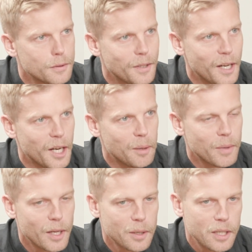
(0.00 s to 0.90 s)

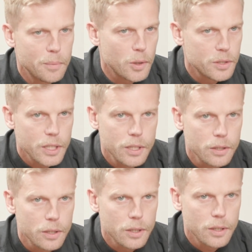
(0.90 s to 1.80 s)
and in
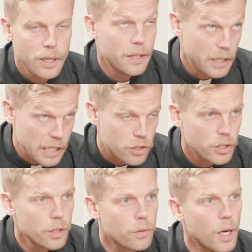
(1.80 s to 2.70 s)
particular, and
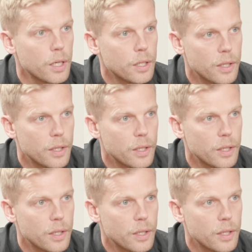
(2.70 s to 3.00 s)
Nietzsche, right?